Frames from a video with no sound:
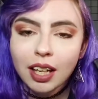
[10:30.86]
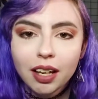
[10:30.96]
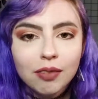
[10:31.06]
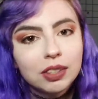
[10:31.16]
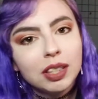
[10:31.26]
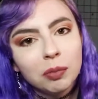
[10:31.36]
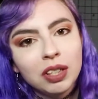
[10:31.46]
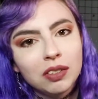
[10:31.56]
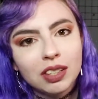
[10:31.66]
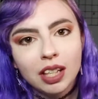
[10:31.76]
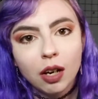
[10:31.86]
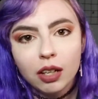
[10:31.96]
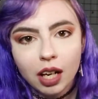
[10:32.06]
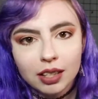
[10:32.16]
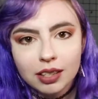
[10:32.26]
every time I use it now, it
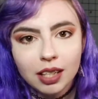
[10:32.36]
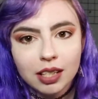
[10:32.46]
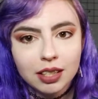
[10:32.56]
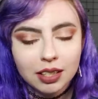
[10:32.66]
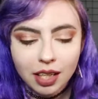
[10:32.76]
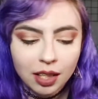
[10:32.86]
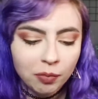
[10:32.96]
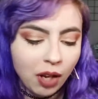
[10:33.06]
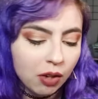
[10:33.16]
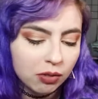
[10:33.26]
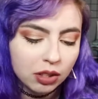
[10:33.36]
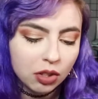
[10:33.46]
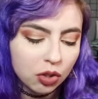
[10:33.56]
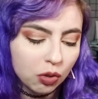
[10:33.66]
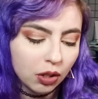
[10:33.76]
oxidizes. And I'm not really
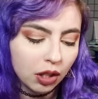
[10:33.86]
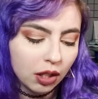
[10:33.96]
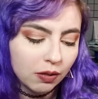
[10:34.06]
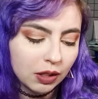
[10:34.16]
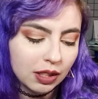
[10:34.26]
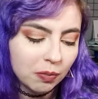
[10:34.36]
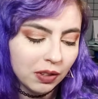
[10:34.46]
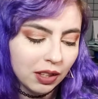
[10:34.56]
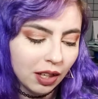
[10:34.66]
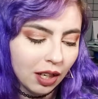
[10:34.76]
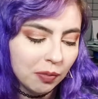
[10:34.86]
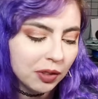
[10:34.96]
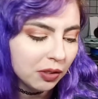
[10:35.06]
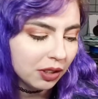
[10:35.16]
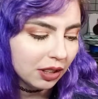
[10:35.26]
sure if it's something I'm
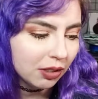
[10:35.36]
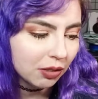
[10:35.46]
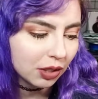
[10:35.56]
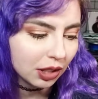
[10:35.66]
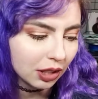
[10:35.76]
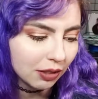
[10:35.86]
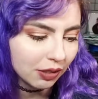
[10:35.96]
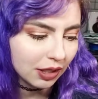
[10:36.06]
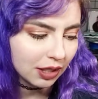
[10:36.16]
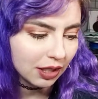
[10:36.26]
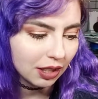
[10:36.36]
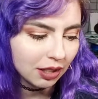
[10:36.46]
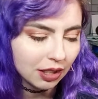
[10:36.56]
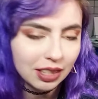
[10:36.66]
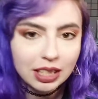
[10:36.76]
doing or if it's the
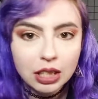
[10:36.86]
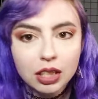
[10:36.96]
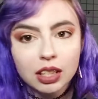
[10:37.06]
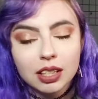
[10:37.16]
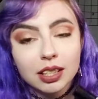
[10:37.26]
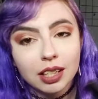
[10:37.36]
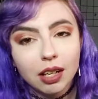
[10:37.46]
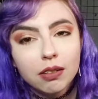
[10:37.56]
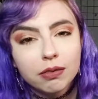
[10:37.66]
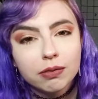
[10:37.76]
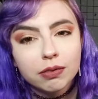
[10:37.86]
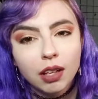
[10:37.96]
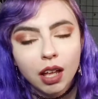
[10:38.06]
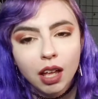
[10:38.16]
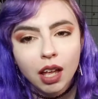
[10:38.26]
concealer itself.
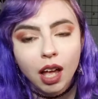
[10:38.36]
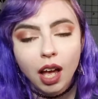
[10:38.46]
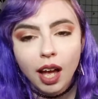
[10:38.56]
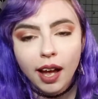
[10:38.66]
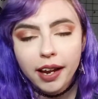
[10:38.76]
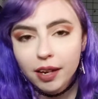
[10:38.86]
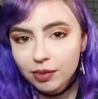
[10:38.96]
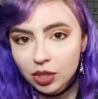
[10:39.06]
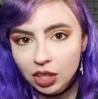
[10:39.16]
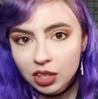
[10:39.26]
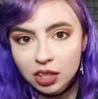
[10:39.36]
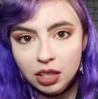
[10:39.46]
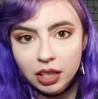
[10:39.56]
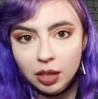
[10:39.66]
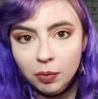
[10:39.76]
I haven't changed
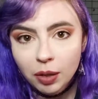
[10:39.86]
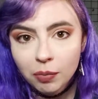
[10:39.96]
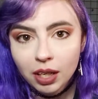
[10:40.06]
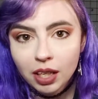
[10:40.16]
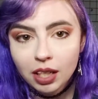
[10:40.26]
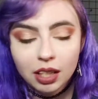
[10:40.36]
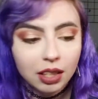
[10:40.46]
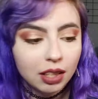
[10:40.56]
anything about my